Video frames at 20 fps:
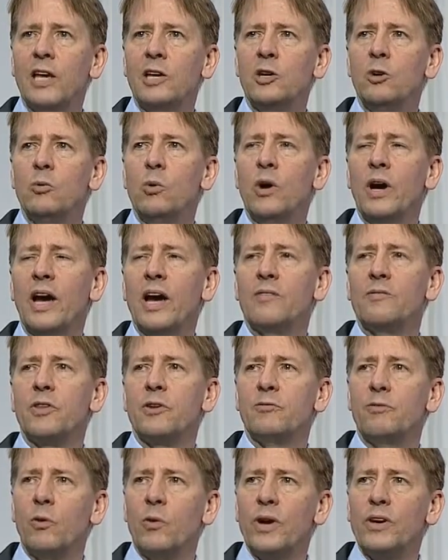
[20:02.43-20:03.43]
and you will have
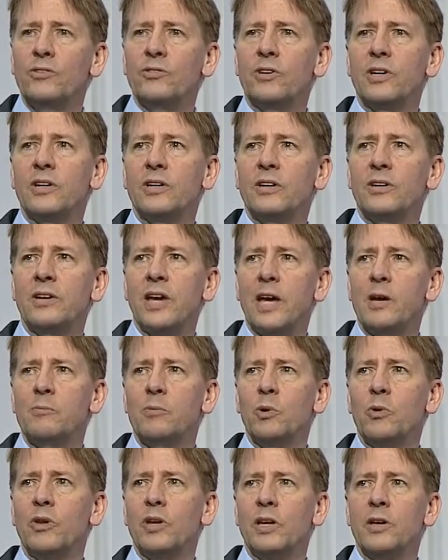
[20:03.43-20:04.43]
the voice at the
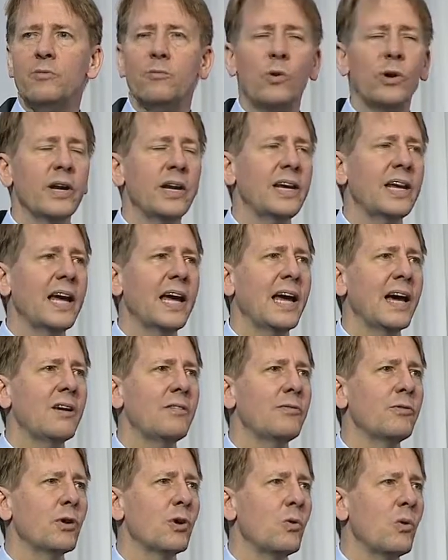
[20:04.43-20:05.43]
table that you've wanted to
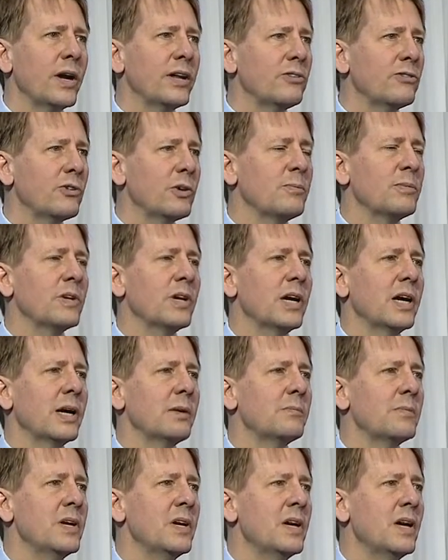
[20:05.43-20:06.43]
have for quite some
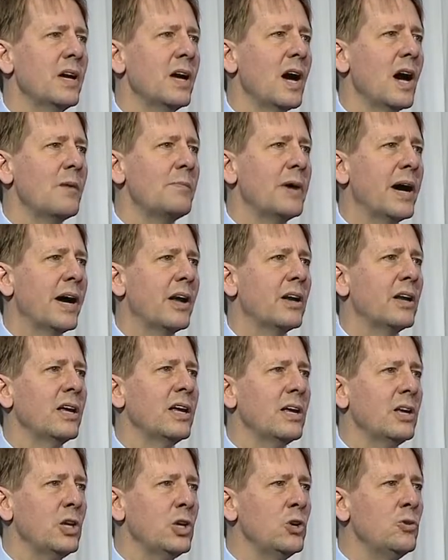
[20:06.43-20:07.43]
time about,
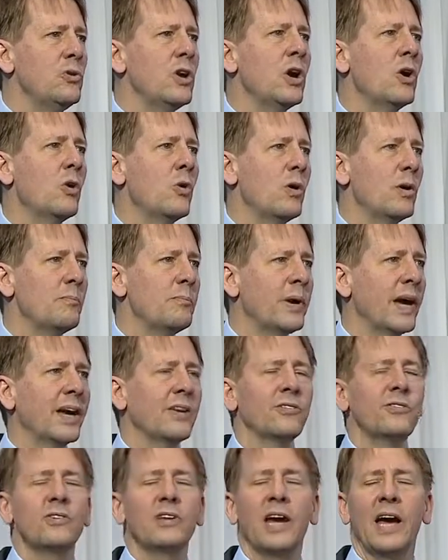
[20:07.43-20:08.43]
you know
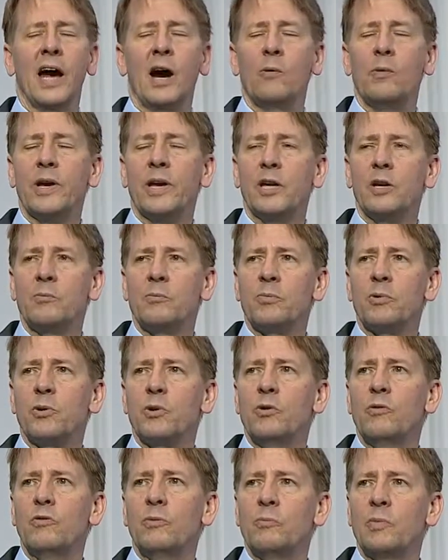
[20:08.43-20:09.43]
best how we can
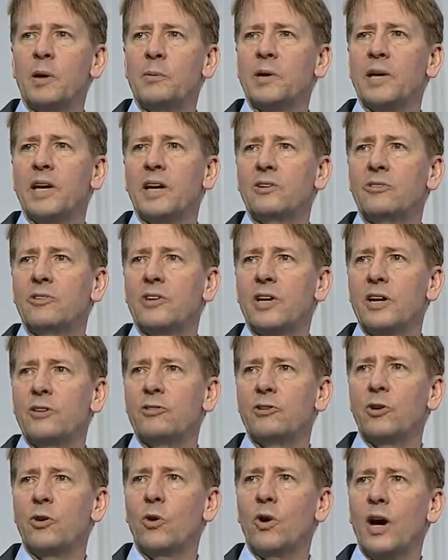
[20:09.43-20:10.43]
improve public
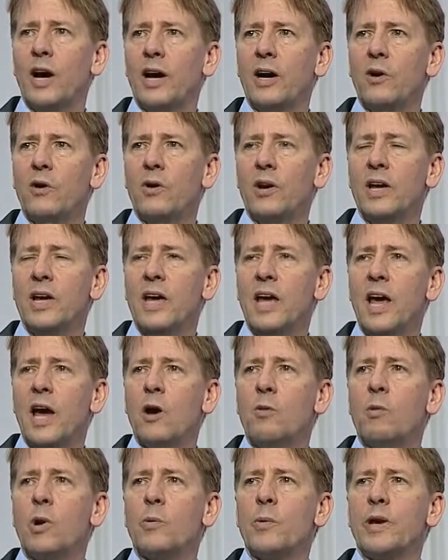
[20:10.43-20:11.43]
education in Ohio
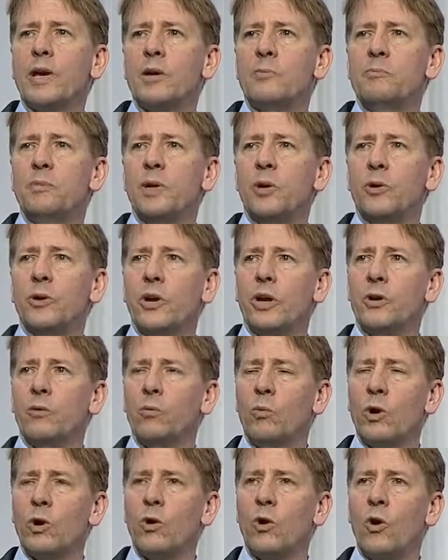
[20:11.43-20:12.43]
and where we can build
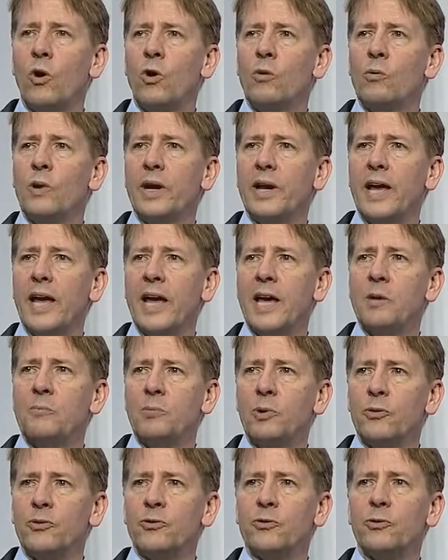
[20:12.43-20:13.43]
on what are already
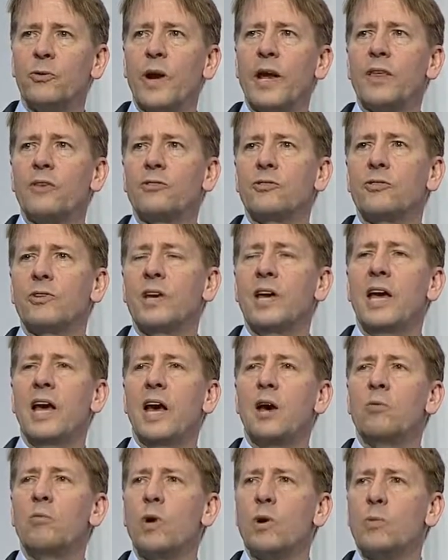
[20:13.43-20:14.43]
ample strengths
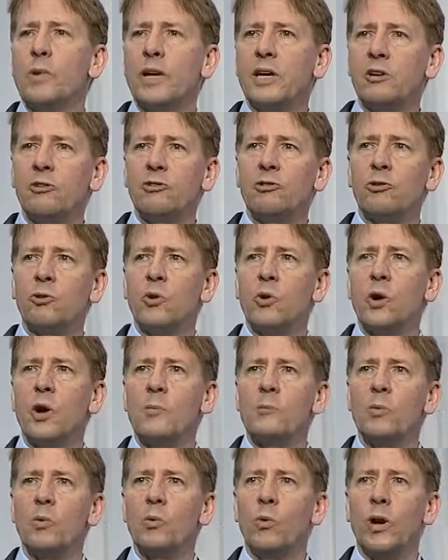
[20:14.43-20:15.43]
and where we can shore
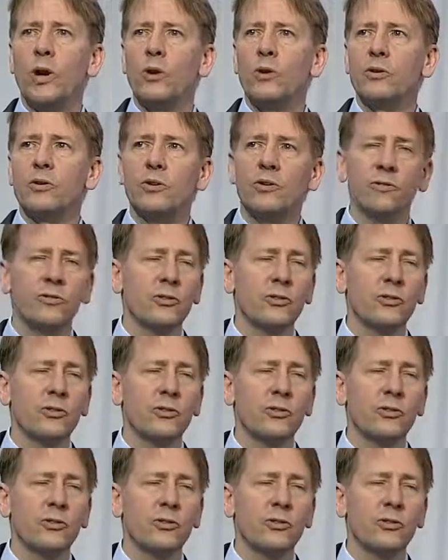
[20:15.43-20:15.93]
up what are